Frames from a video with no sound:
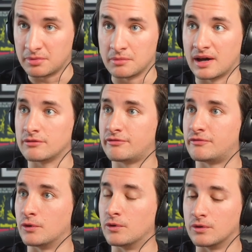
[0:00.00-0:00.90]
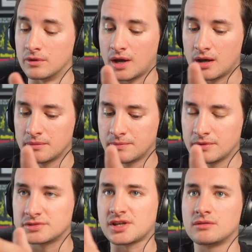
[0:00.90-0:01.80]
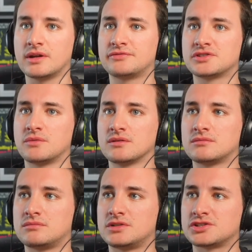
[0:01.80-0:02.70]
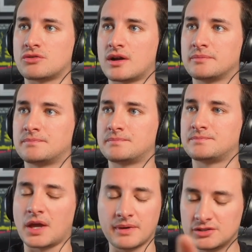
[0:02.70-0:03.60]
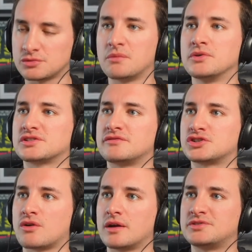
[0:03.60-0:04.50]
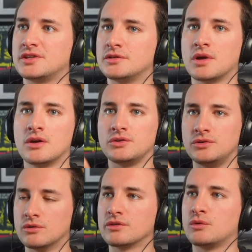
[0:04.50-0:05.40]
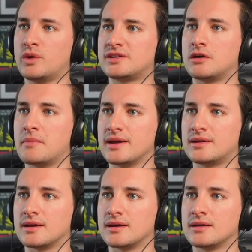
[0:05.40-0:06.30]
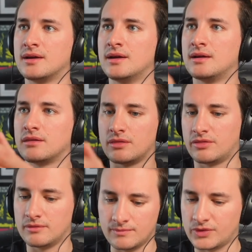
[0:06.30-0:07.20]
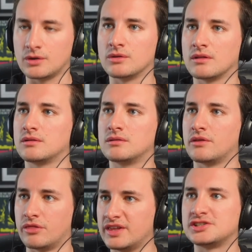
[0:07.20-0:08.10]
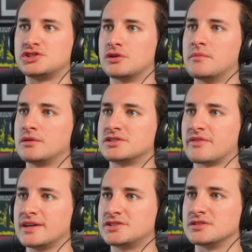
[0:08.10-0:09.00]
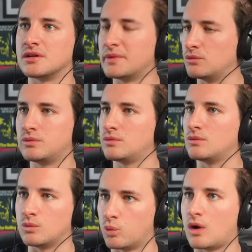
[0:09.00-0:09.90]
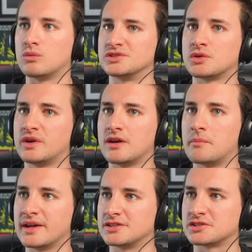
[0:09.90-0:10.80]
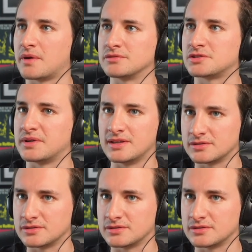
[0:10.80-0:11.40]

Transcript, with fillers: about four. Uh, so, if someone described, I mean, someone must have described to you, you're the Widowmaker. This is your motivation. I mean, what was the Widowmaker supposed to be that